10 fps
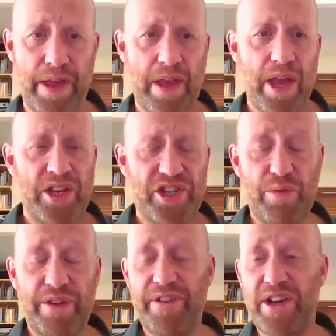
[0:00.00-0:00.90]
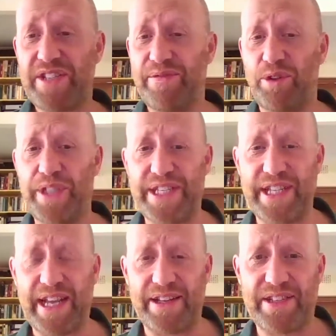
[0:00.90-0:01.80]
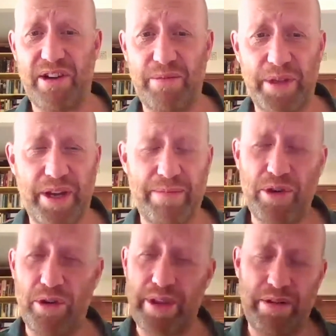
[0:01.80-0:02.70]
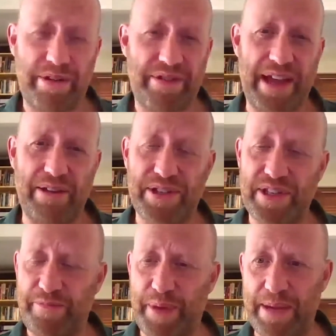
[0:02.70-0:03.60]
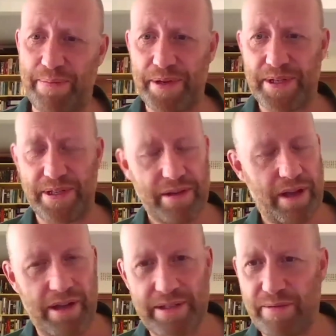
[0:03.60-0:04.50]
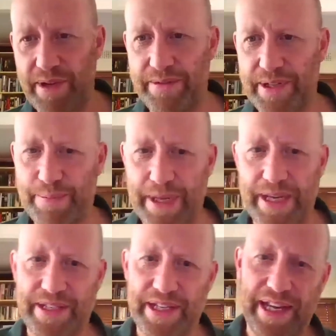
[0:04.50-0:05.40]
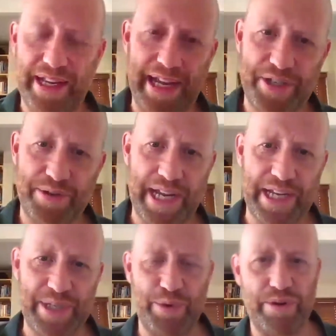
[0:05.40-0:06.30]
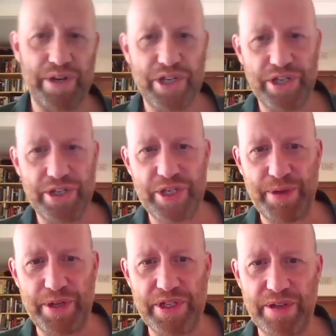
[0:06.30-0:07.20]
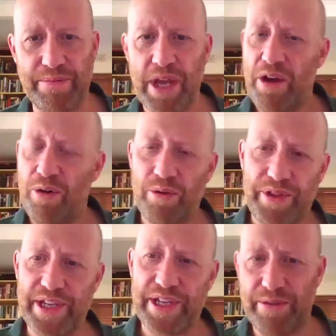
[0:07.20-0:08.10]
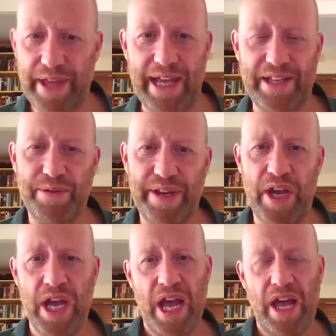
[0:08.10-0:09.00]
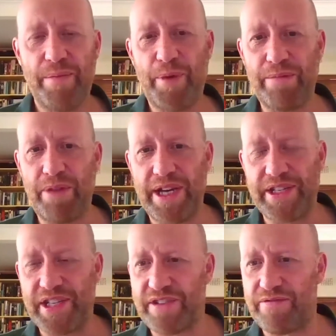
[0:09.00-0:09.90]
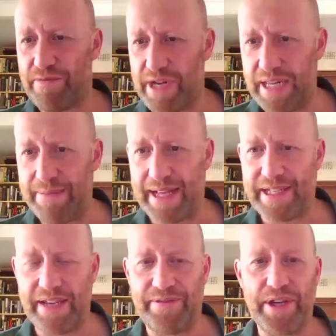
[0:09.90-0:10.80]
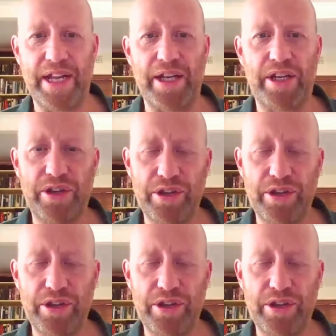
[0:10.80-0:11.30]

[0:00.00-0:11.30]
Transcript: So we first of all need to get a sample. There are thousands of papers that ask whether it's better to get a gastric aspirate or induced sputum or this or that or whatever. And the bottom line is it doesn't really matter. If you get a good